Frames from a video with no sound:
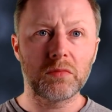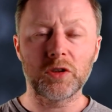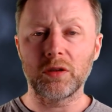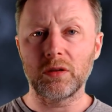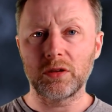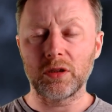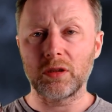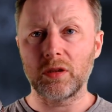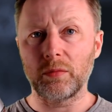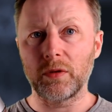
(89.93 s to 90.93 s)

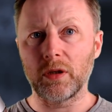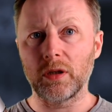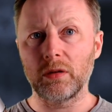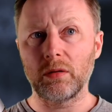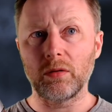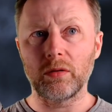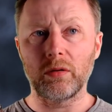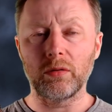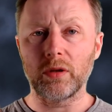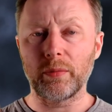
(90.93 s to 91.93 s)
she'd gubbed her a load
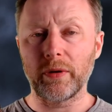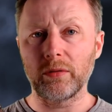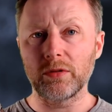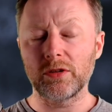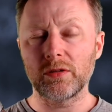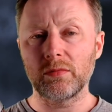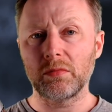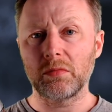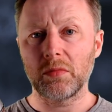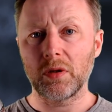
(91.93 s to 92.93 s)
of pills,
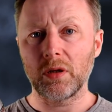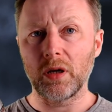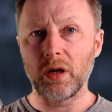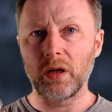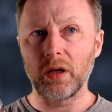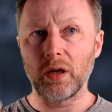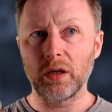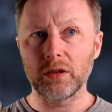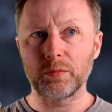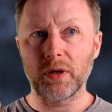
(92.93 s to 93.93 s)
and
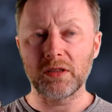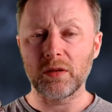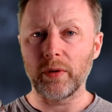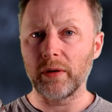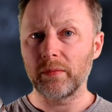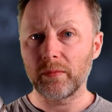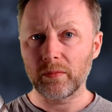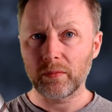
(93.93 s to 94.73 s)
she passed away.